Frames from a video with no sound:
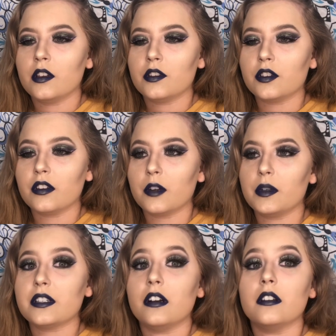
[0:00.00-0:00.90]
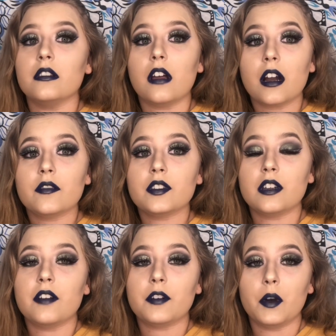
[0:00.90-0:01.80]
So there was a lot of
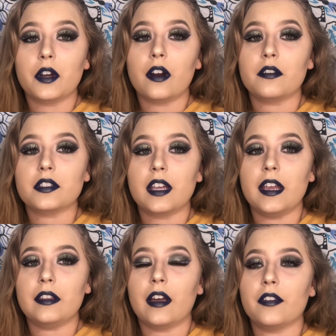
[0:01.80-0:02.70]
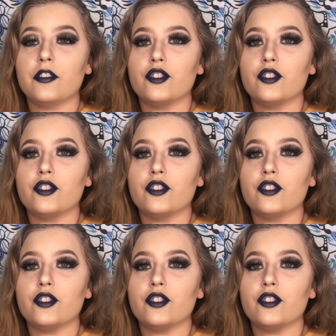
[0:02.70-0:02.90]
stuff going around saying that the